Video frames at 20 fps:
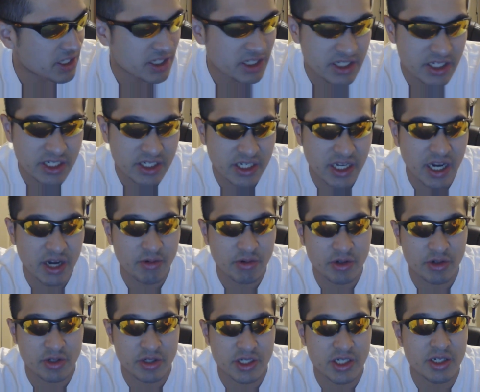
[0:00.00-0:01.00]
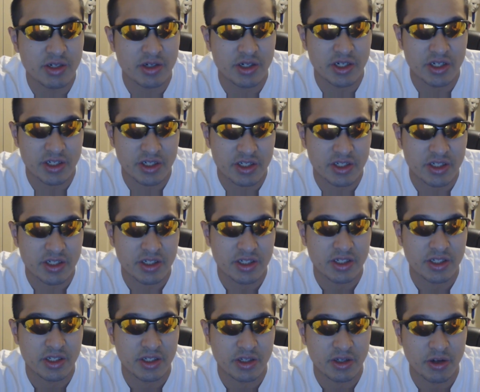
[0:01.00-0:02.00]
Is this guy real serious?
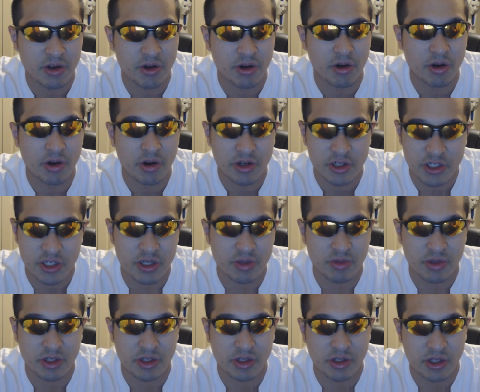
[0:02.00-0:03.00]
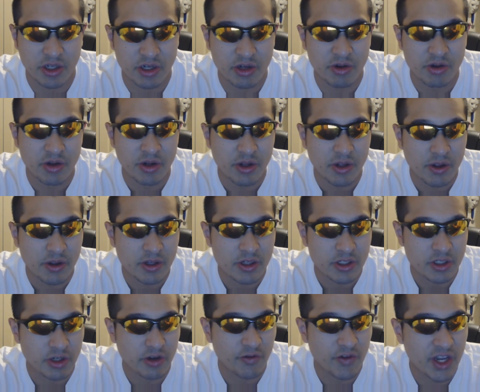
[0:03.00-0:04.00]
Or something, you know?
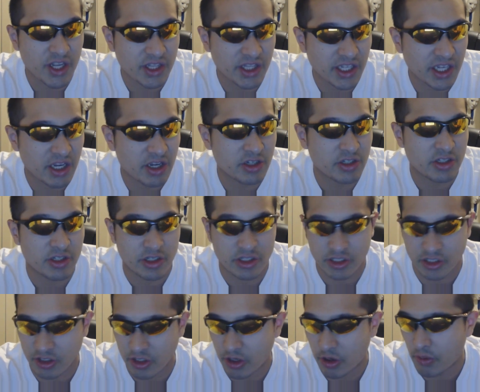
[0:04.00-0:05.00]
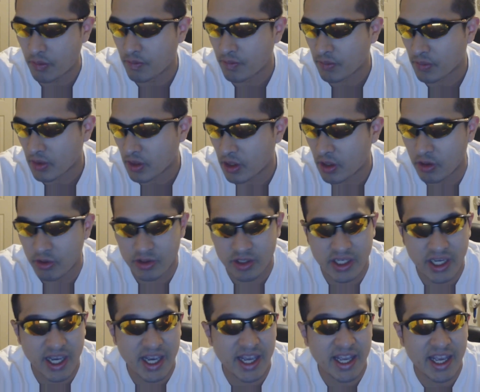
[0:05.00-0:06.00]
So if anything else, let's go.
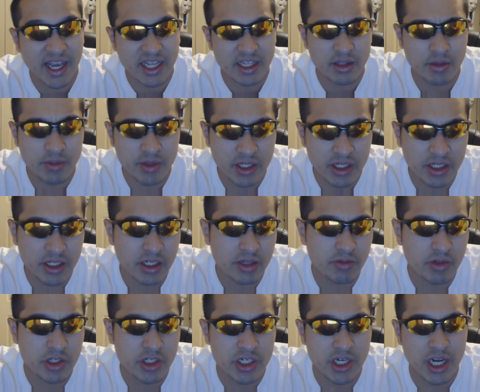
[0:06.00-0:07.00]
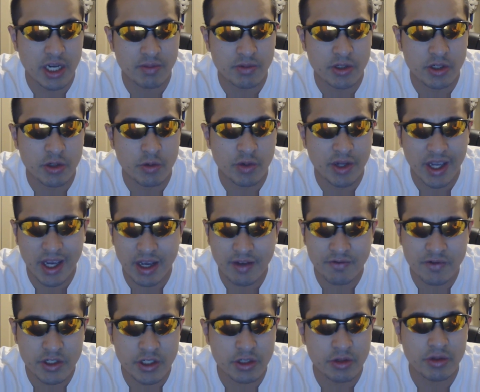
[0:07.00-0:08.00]
Okay, at the beginning of the chapter, we
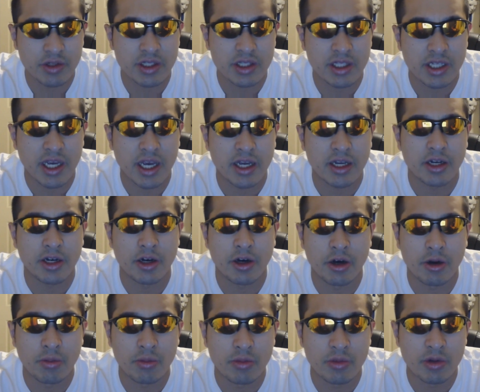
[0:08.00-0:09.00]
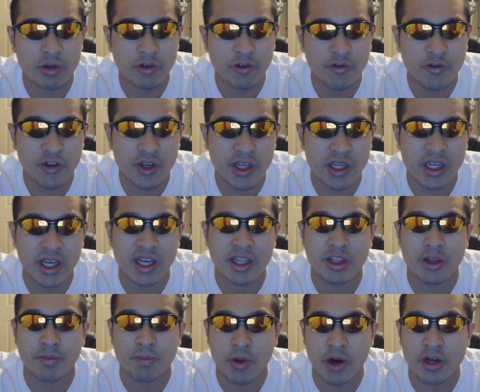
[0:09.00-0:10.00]
have to it that Luffy
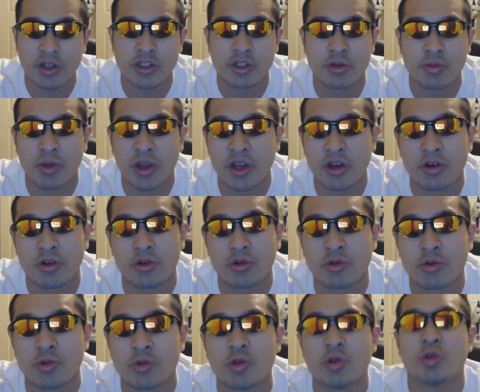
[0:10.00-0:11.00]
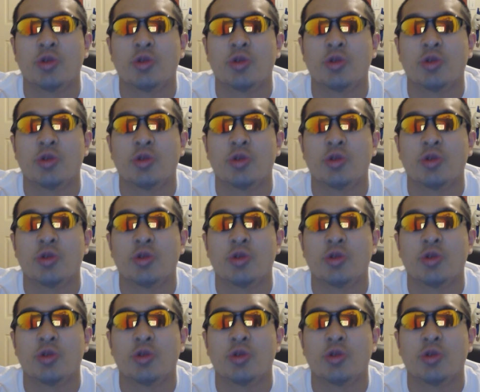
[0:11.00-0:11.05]
and the Bartomeu